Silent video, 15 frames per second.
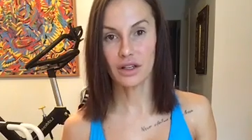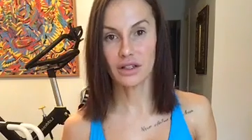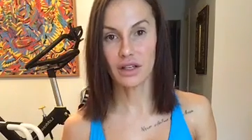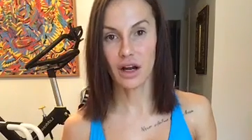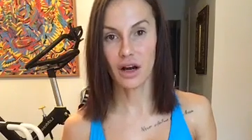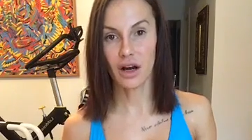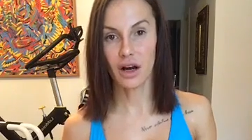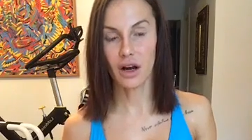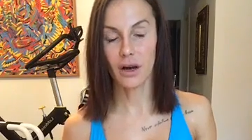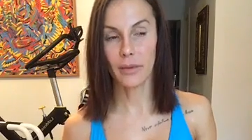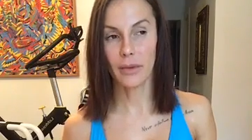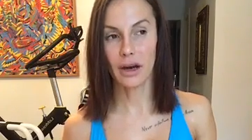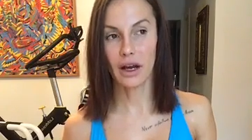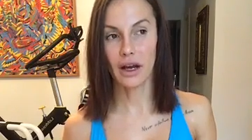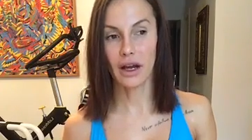on
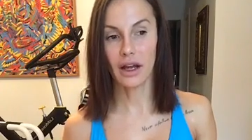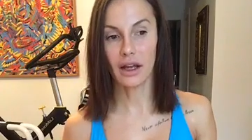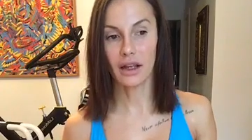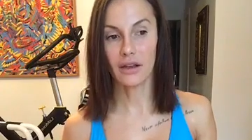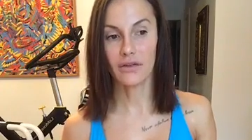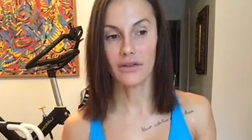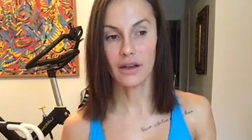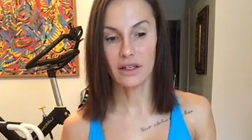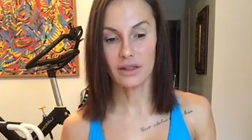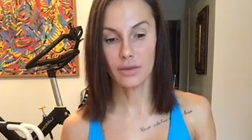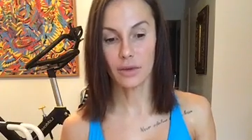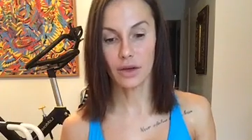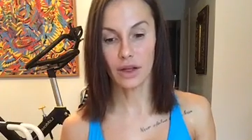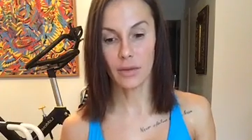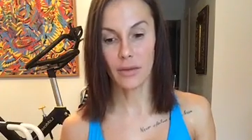my
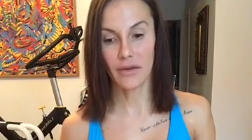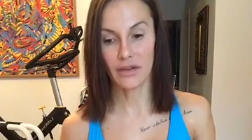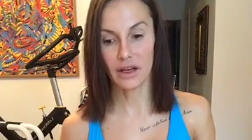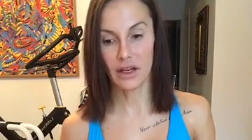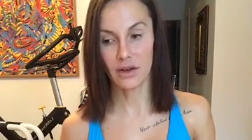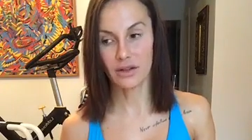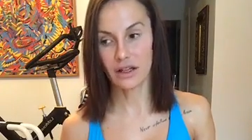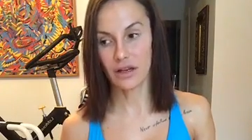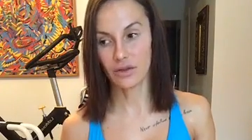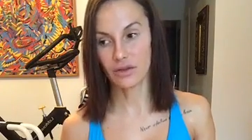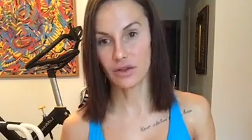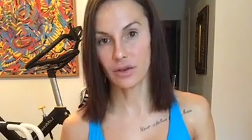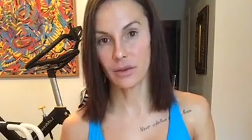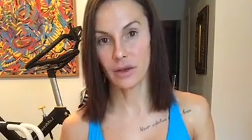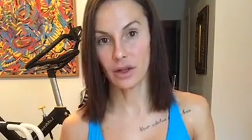Facebook in my videos and also
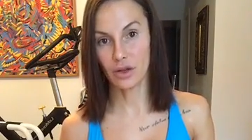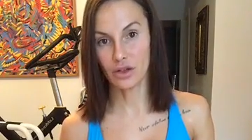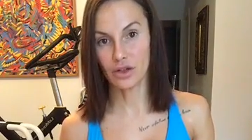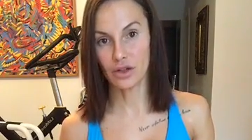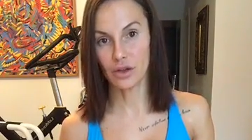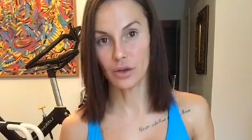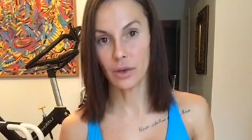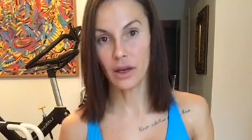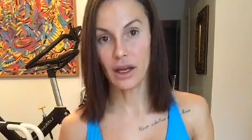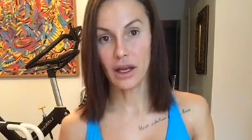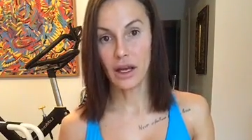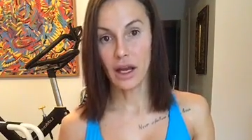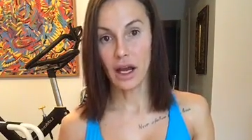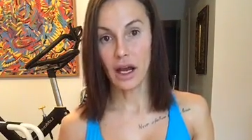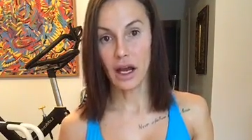on my YouTube.
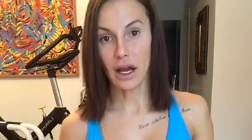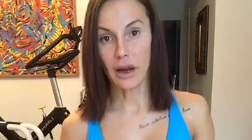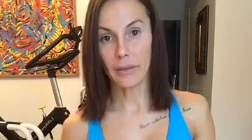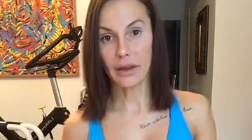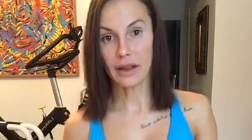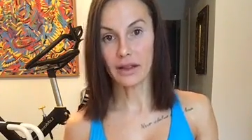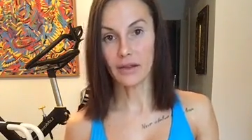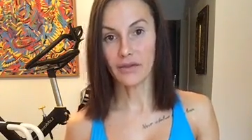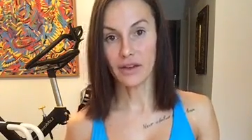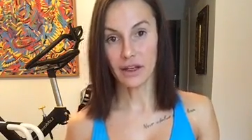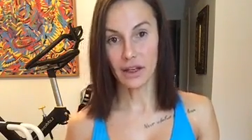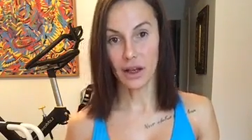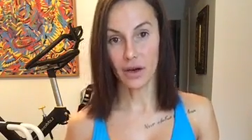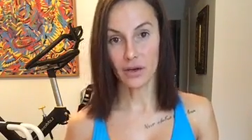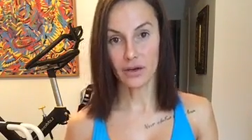In the
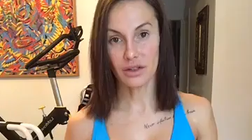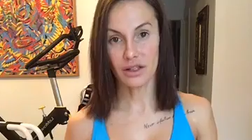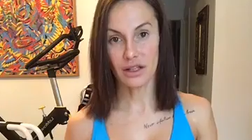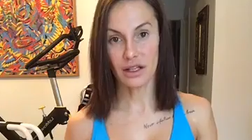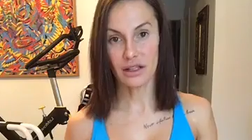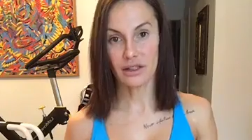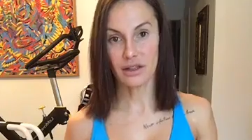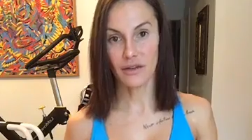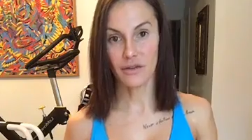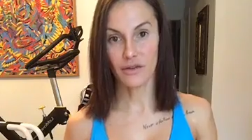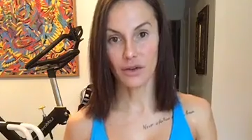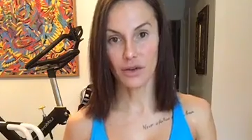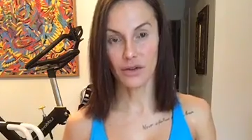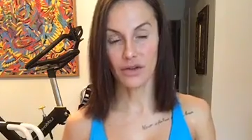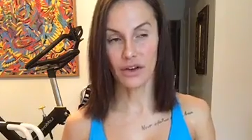videos, there's a
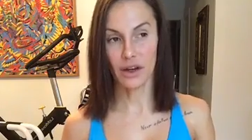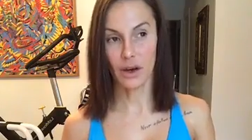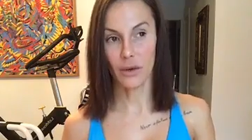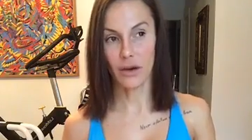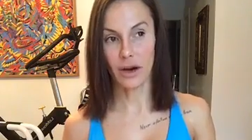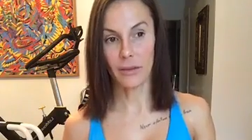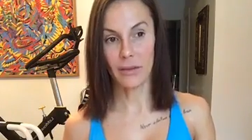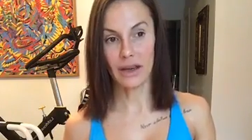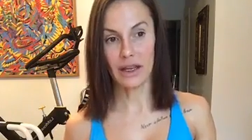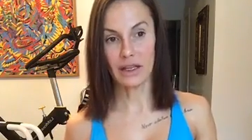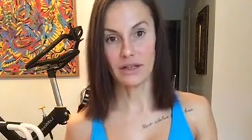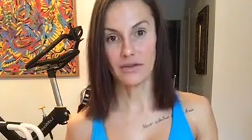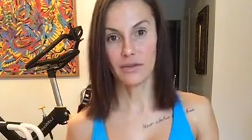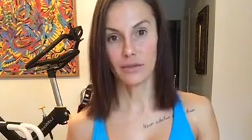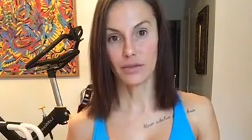food video where I made
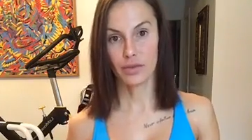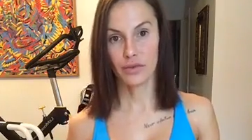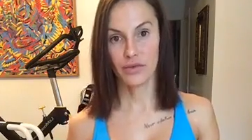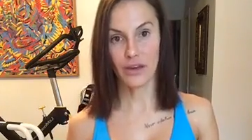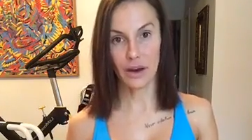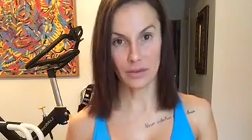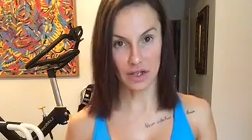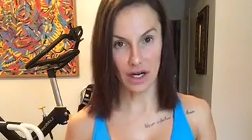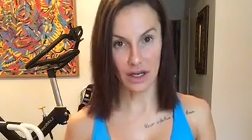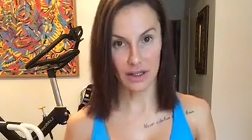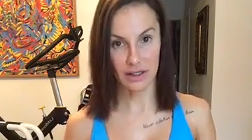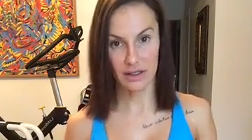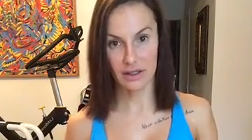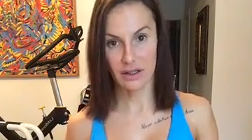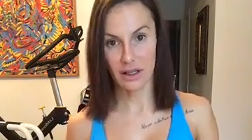
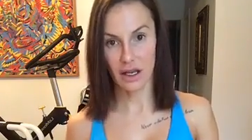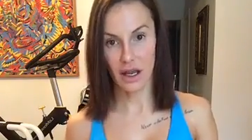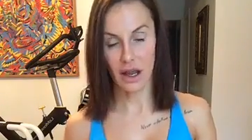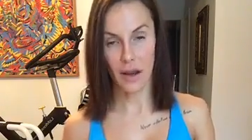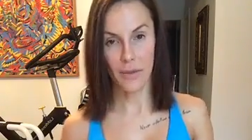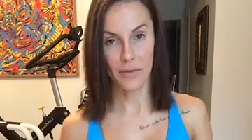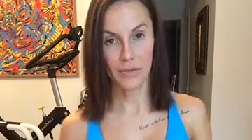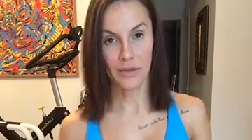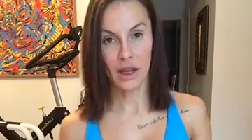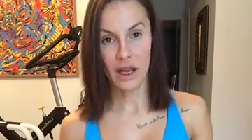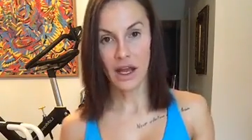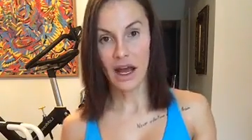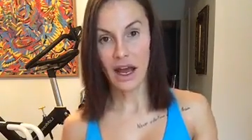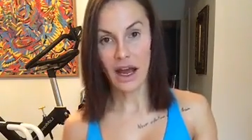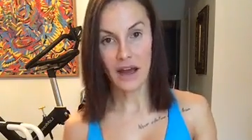flapjacks.
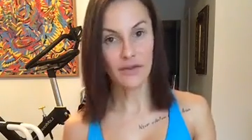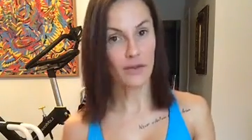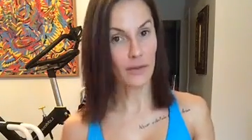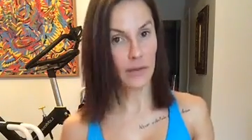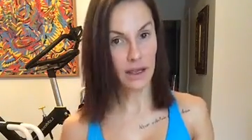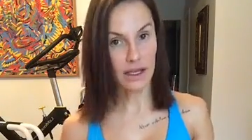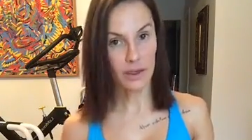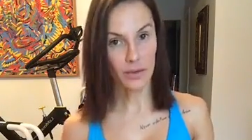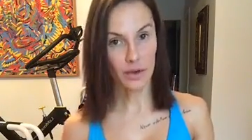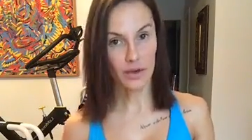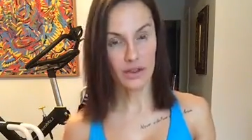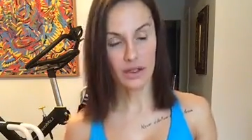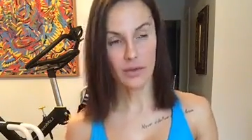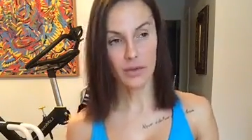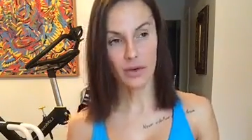I haven't made
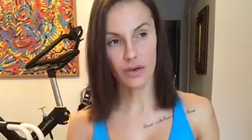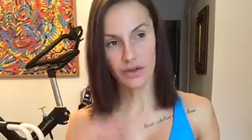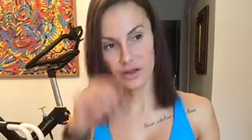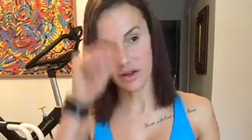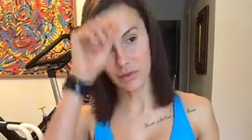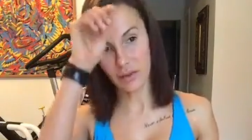protein balls. I